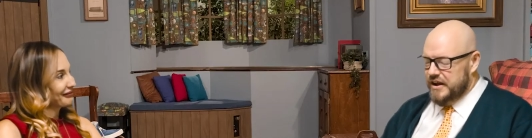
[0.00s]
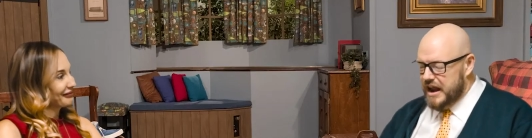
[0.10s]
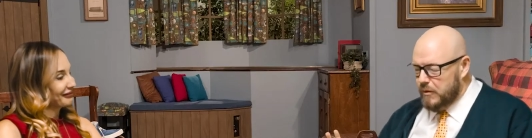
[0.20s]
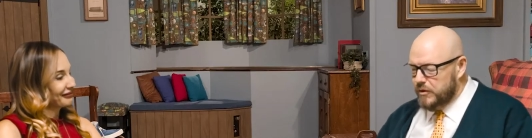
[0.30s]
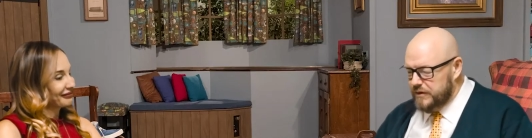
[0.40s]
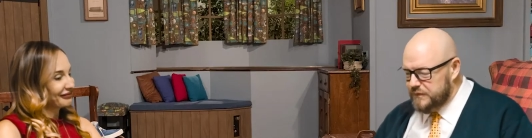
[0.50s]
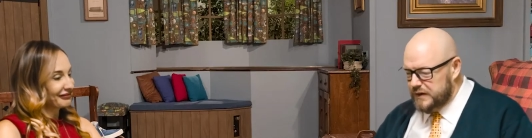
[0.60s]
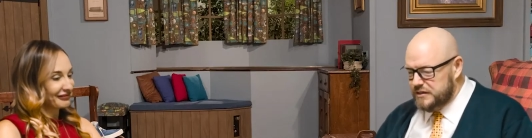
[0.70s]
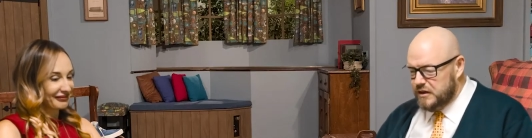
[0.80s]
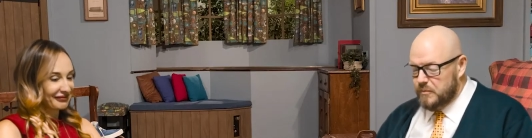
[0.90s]
Speaker 1: All right. Now we're going to
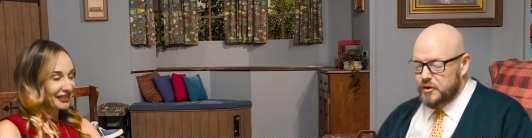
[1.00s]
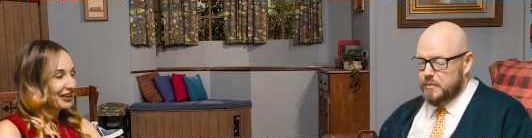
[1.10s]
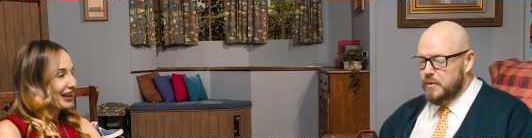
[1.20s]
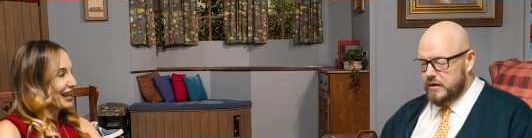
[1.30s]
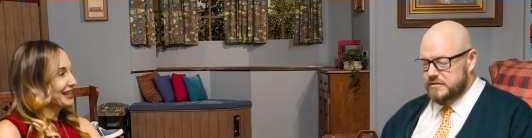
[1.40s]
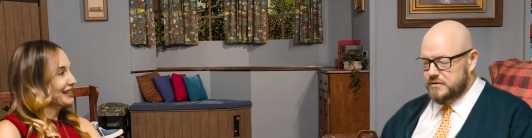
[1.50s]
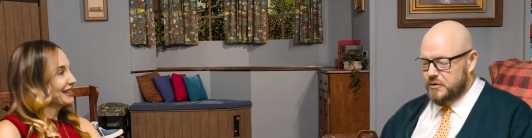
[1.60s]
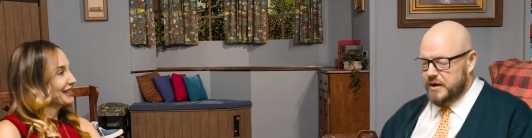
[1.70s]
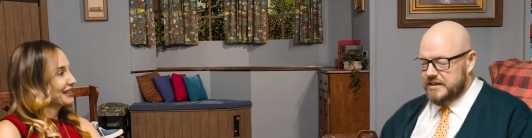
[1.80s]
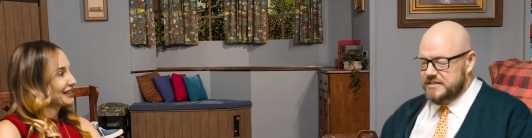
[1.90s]
finish up with your okay.
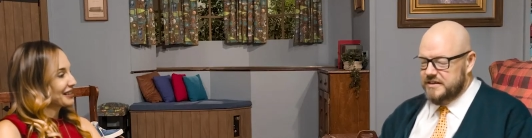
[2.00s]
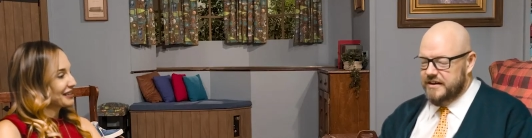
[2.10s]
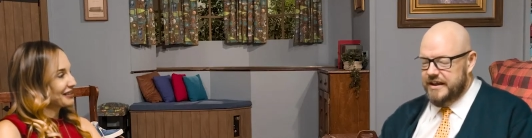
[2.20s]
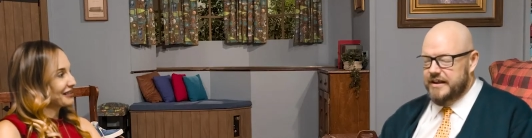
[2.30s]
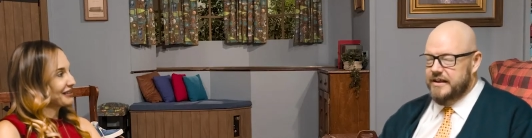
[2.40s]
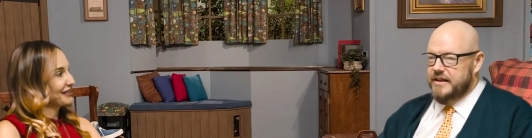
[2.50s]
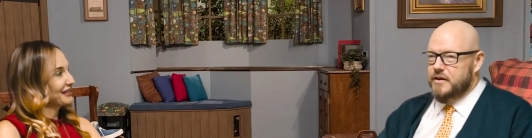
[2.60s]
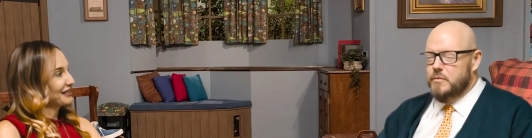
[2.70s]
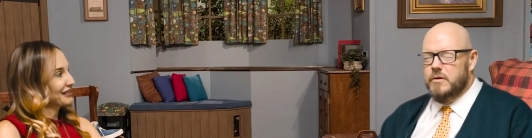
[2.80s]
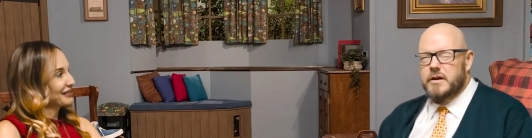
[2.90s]
personal question. All right?
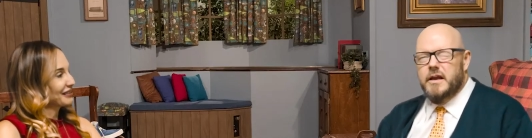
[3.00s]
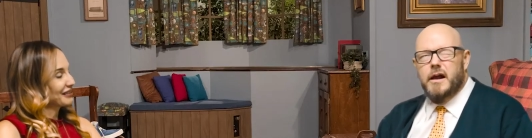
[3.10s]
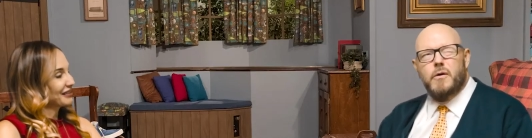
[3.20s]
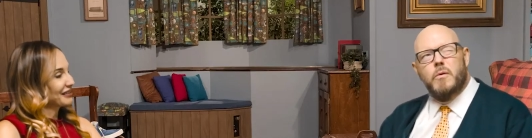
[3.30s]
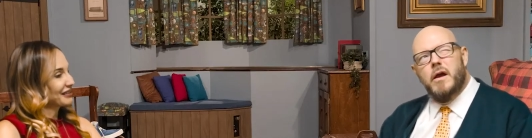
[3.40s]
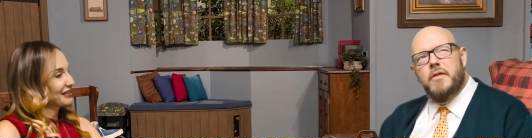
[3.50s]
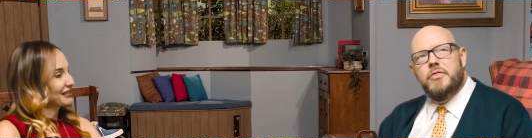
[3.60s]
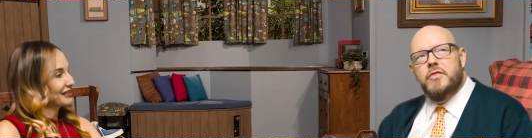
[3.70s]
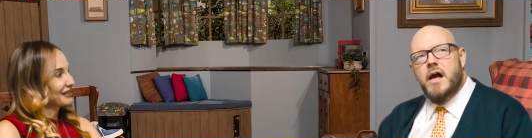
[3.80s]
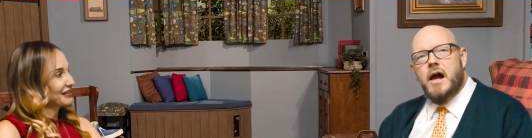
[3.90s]
Mm-hmm. We're going to go
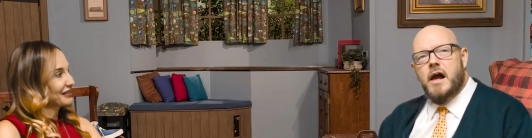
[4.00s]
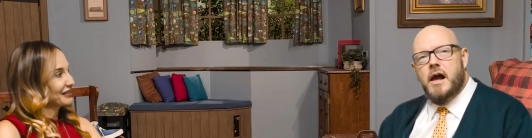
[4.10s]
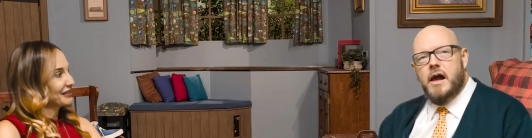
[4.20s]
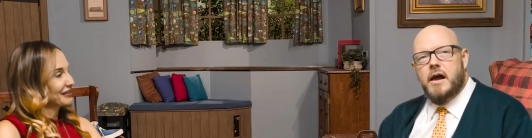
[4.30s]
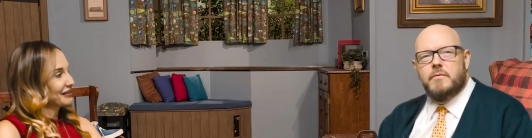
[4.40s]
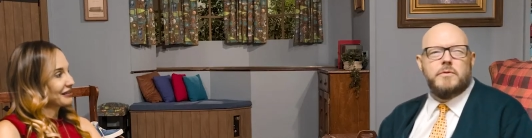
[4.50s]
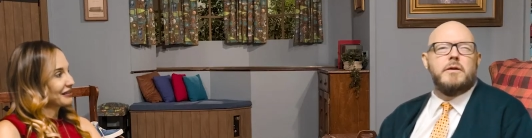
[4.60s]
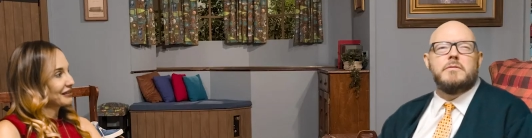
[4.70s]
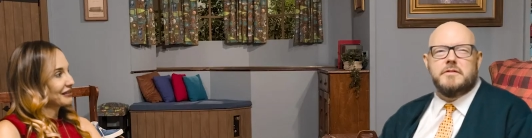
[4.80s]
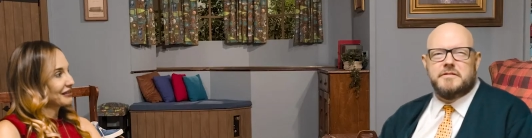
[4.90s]
with uh,
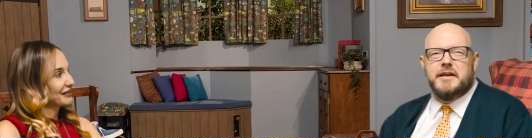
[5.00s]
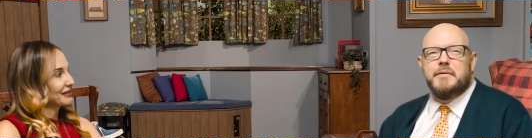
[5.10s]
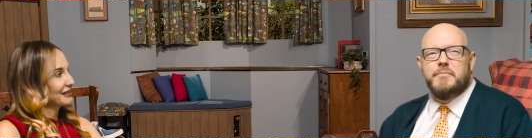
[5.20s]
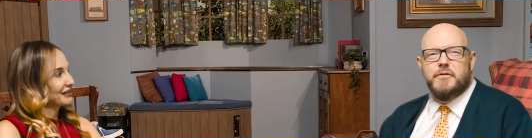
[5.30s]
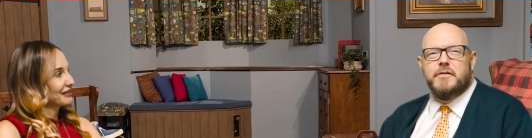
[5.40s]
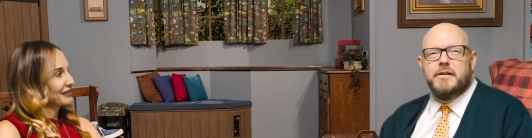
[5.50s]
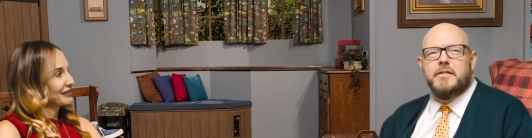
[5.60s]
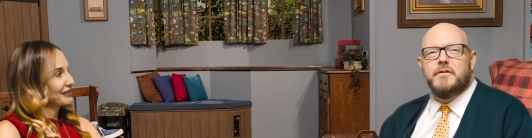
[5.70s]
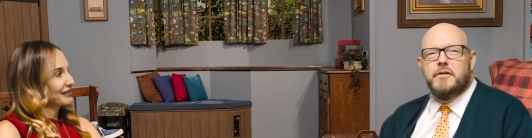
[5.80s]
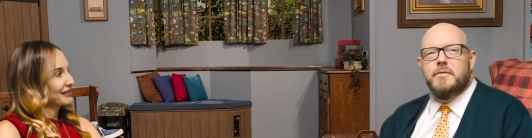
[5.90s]
we'll go with the same 30,
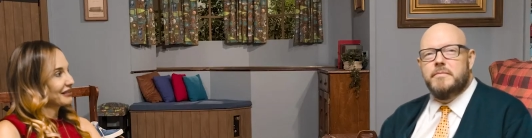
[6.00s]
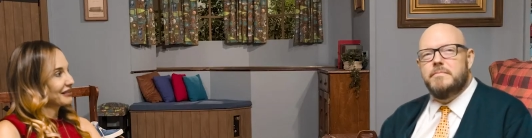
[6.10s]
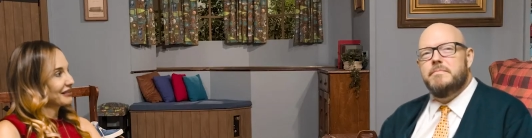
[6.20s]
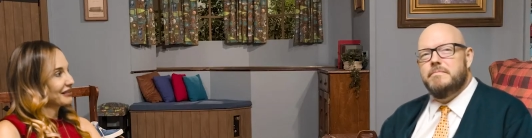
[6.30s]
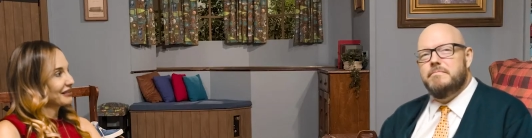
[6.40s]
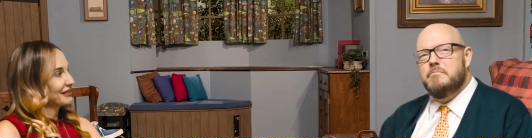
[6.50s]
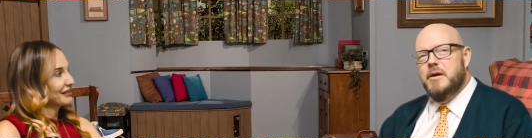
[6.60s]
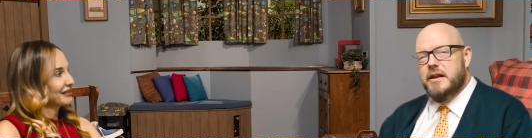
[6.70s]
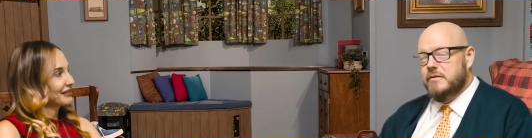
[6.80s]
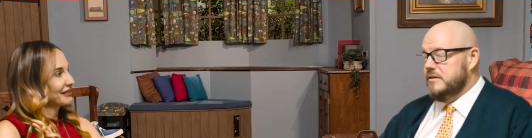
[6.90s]
30
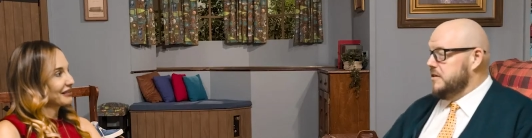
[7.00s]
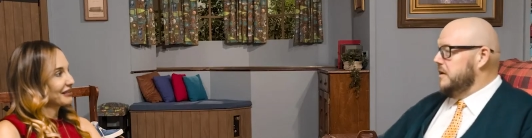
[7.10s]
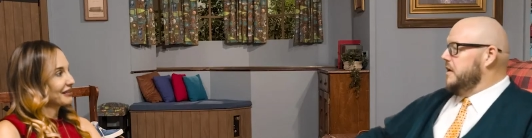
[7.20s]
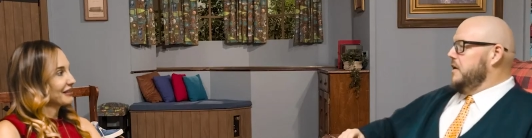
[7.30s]
minute question.